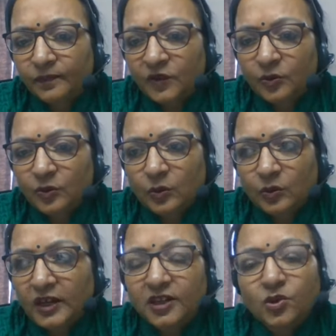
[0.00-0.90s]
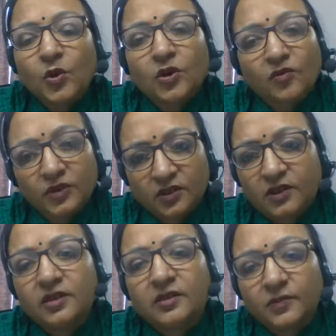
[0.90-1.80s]
so that is one of
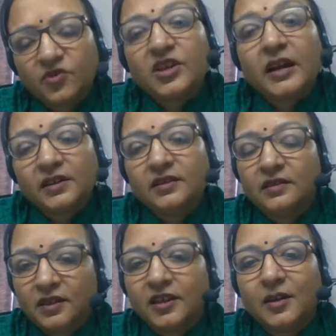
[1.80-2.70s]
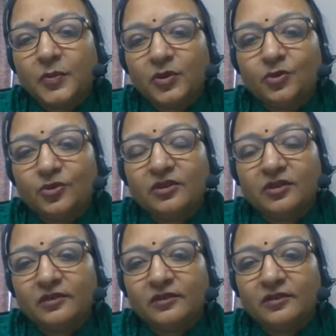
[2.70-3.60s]
the strategies that can be used
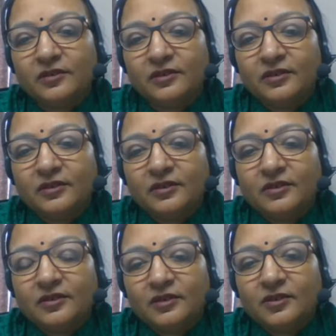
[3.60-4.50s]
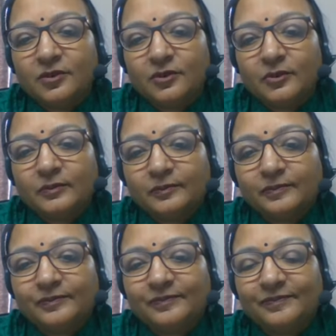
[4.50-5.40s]
so
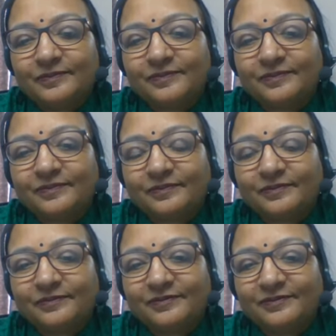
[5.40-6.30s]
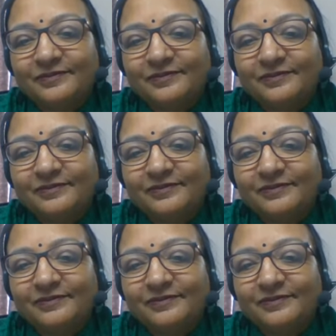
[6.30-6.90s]
uh that's